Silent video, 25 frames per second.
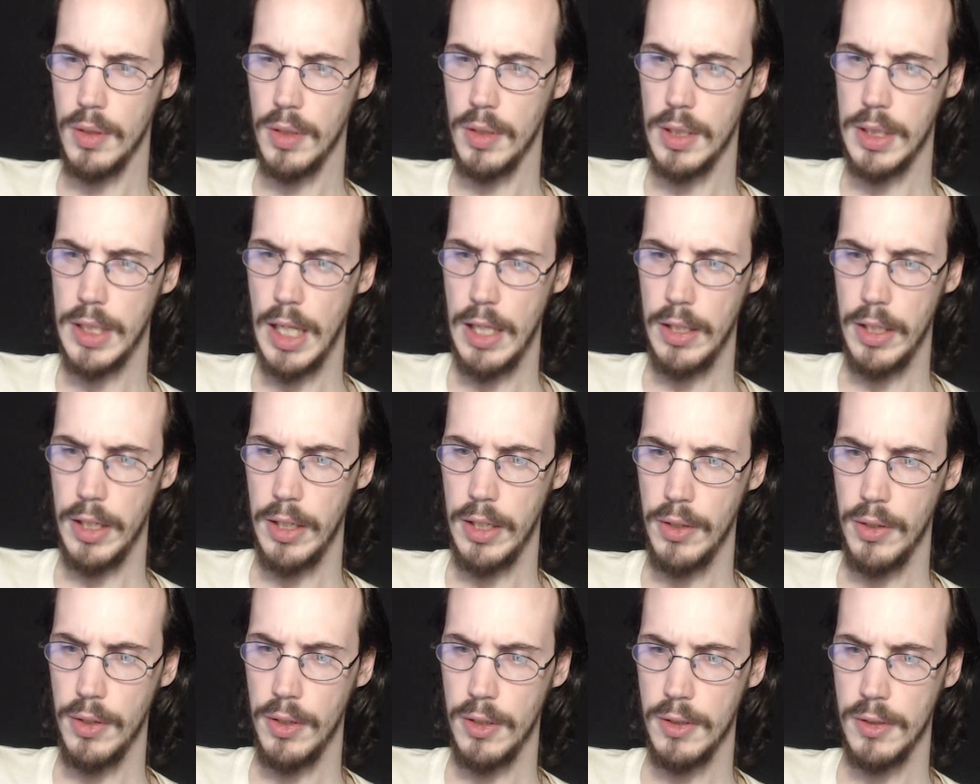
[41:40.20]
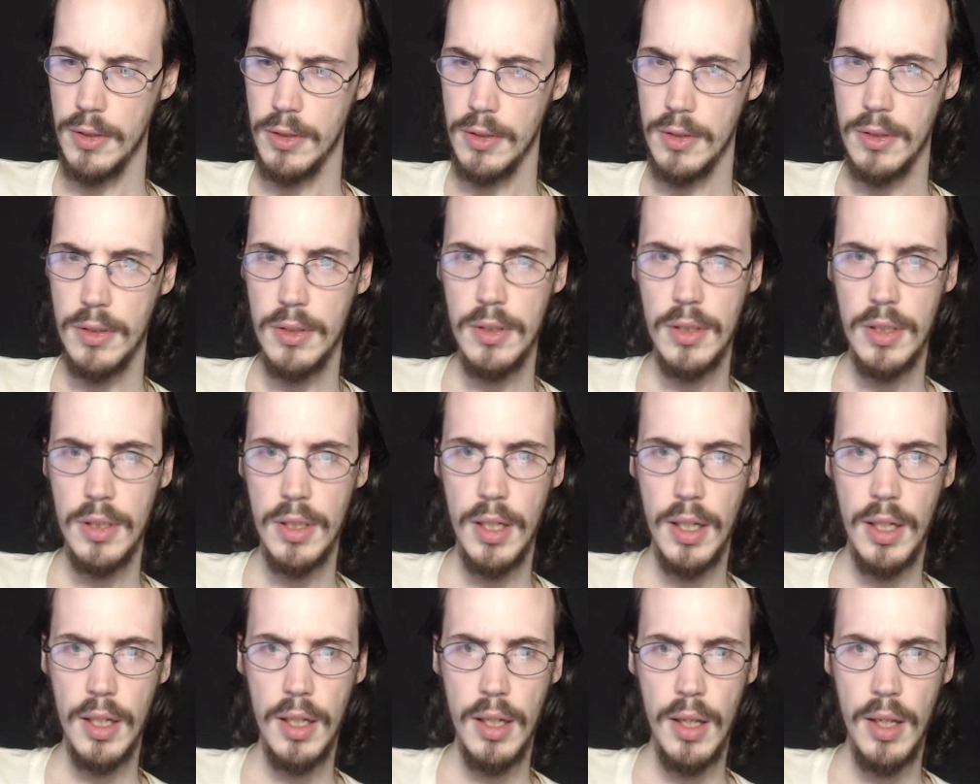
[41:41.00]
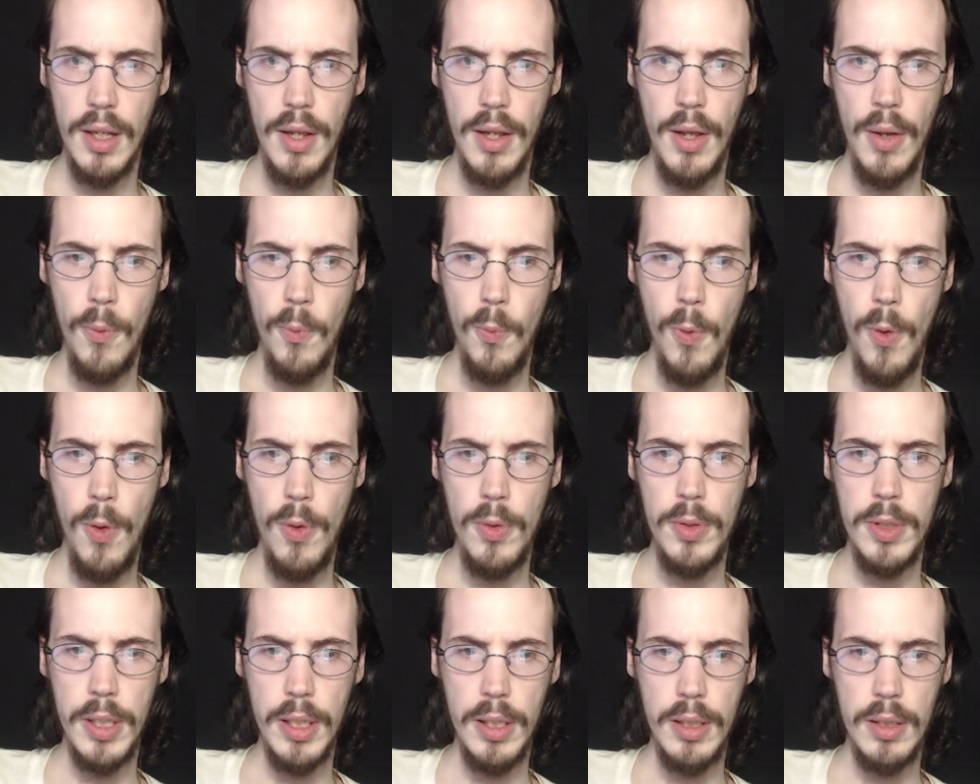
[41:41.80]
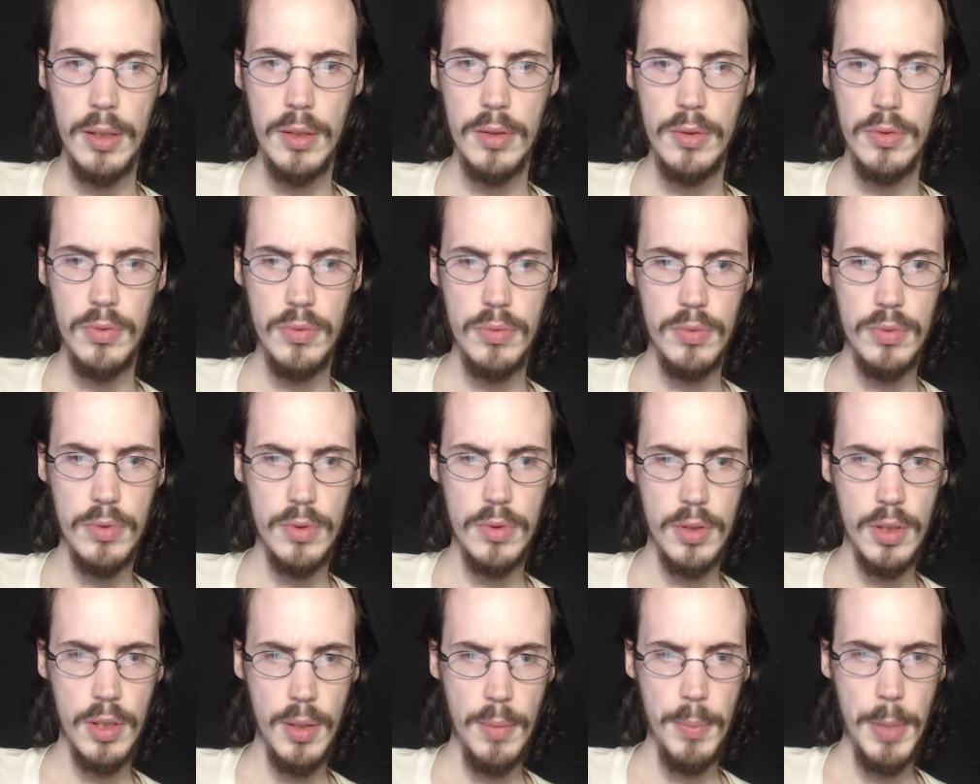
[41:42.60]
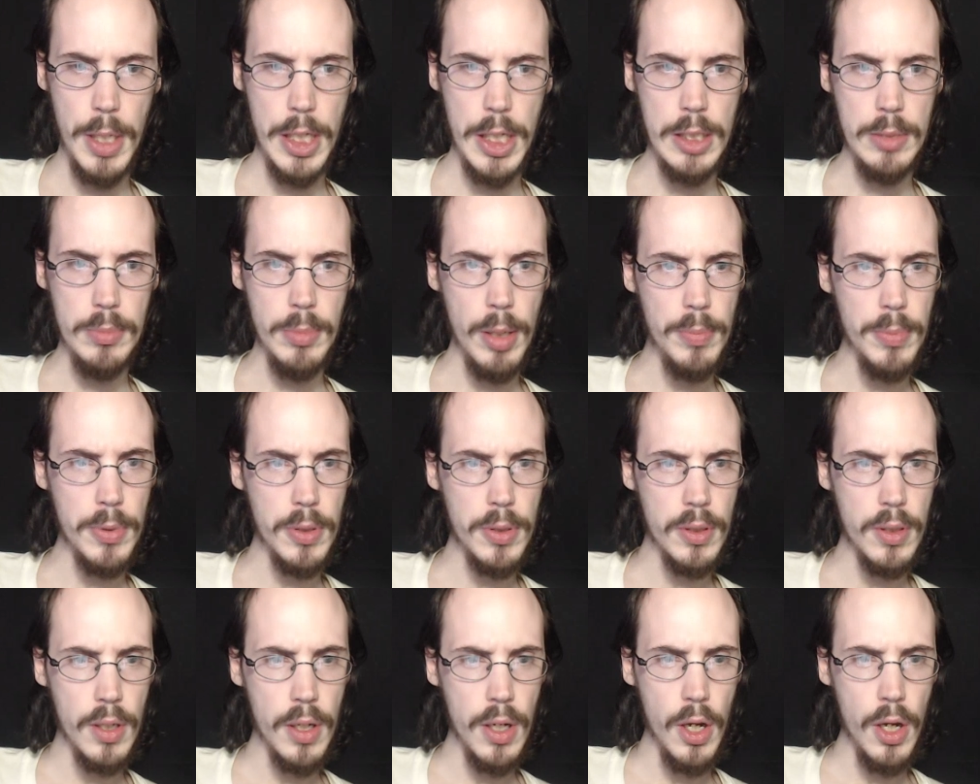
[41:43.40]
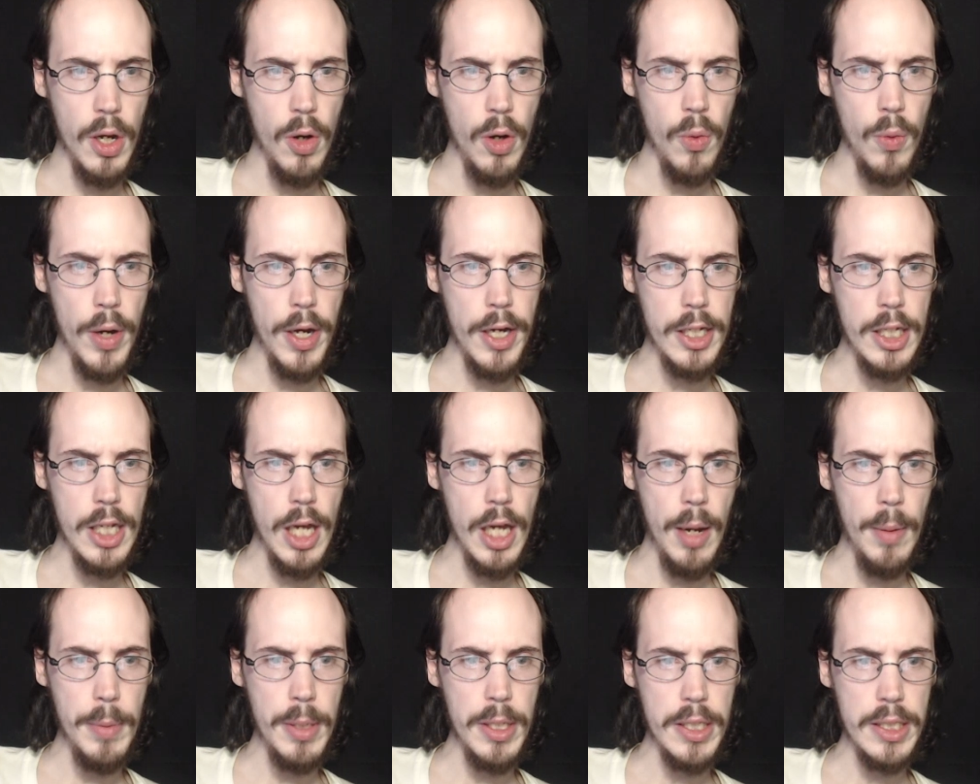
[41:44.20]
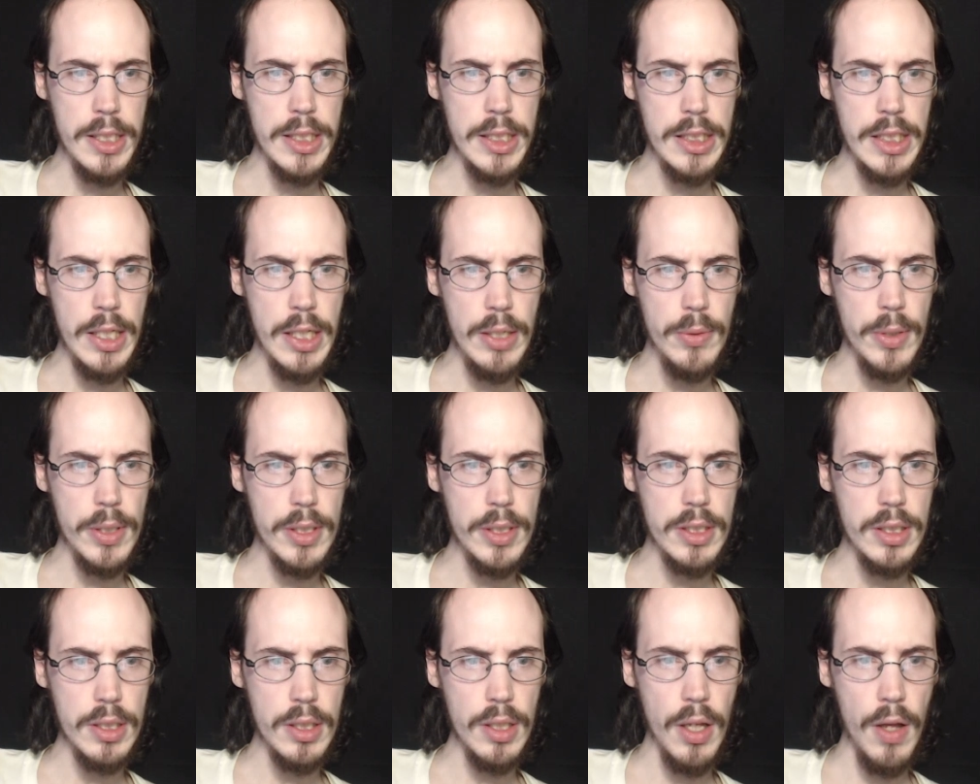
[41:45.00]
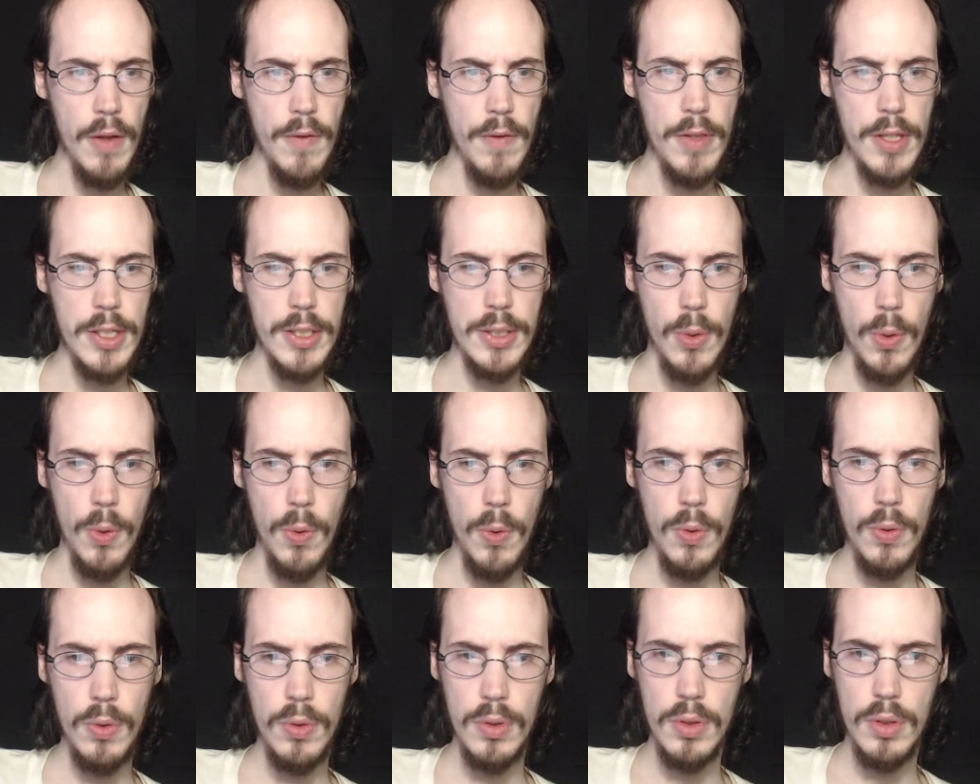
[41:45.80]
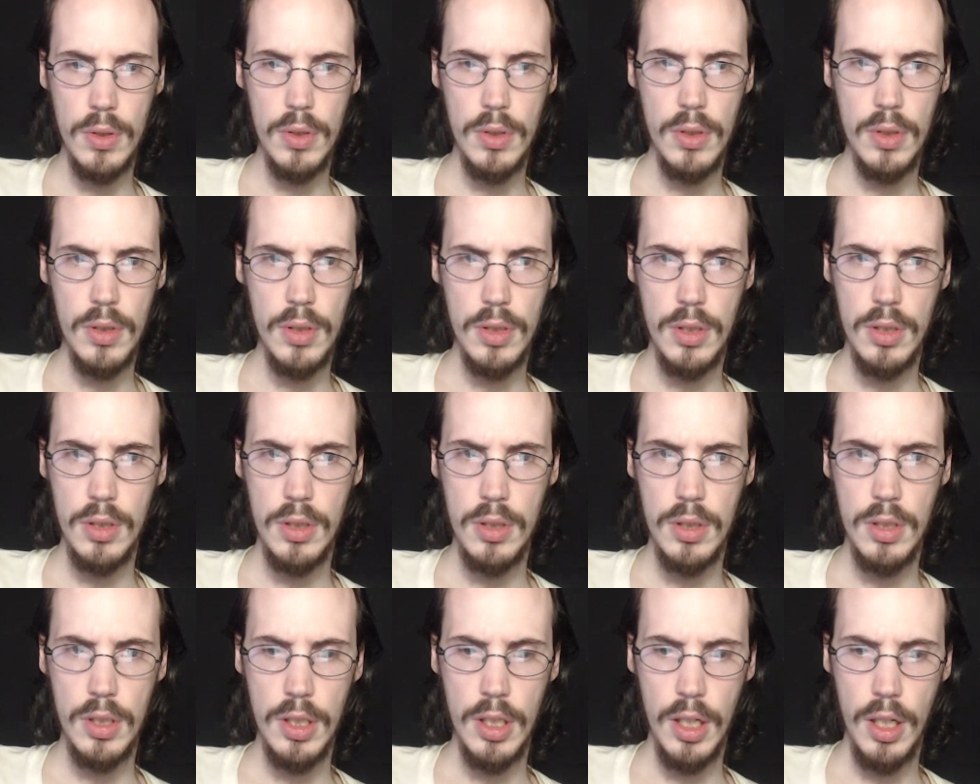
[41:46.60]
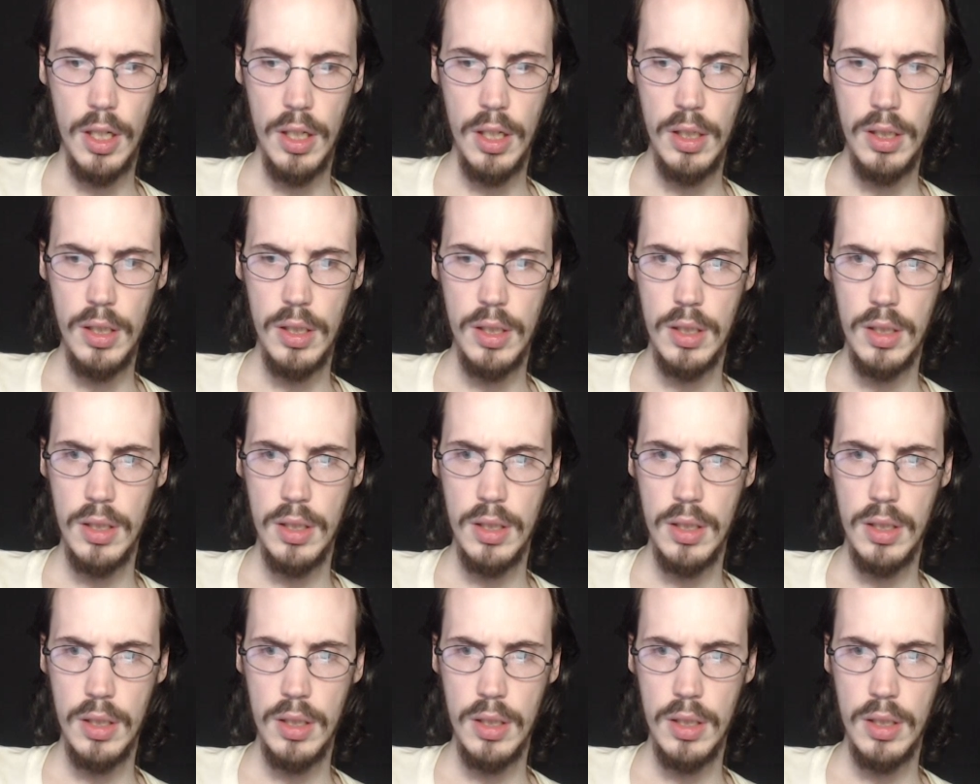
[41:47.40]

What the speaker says: Is that liquor? Okay. Well then. Picks him up. Ready to tell me the secrets of the soul? Huh?